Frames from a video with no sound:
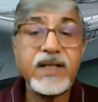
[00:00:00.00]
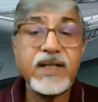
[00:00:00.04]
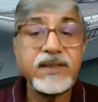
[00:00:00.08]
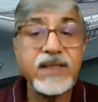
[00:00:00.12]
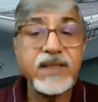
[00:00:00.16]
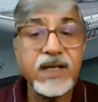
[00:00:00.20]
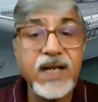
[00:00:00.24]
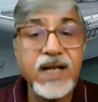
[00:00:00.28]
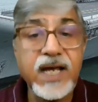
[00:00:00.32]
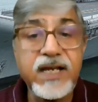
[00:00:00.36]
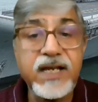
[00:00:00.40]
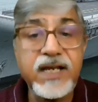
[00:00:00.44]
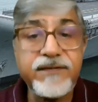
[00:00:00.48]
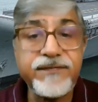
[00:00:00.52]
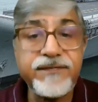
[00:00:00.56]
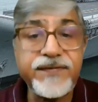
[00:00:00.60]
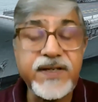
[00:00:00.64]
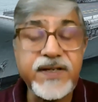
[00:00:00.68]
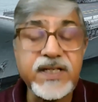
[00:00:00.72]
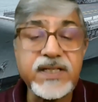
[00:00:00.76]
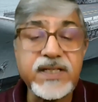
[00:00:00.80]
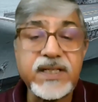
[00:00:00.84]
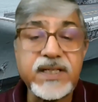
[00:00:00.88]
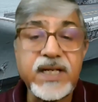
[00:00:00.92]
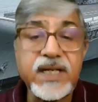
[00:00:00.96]
the life
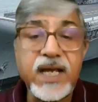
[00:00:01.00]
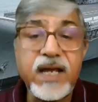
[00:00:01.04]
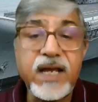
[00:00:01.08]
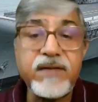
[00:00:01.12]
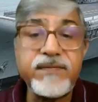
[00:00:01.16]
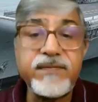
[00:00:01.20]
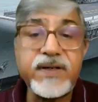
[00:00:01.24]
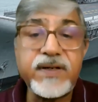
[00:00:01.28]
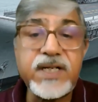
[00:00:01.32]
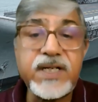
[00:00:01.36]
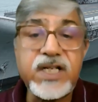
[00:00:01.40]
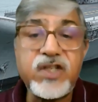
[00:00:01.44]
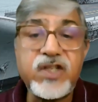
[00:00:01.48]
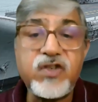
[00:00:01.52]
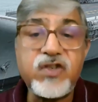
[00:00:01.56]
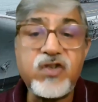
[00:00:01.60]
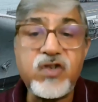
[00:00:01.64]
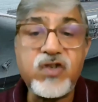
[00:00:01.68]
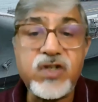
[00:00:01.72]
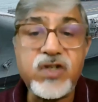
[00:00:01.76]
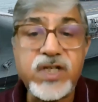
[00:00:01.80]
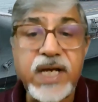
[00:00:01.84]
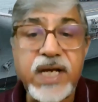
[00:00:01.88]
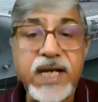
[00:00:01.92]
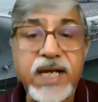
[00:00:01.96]
is ever
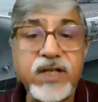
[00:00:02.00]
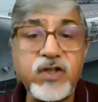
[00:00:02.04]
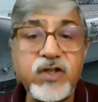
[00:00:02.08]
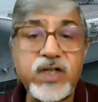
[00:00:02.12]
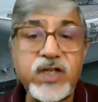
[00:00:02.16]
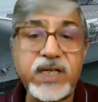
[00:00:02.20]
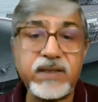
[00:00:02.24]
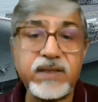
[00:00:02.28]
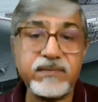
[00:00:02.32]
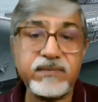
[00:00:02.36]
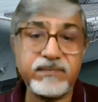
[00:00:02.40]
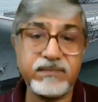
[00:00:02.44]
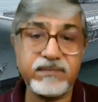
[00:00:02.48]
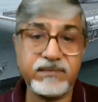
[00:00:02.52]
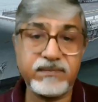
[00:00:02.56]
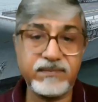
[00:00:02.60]
changing.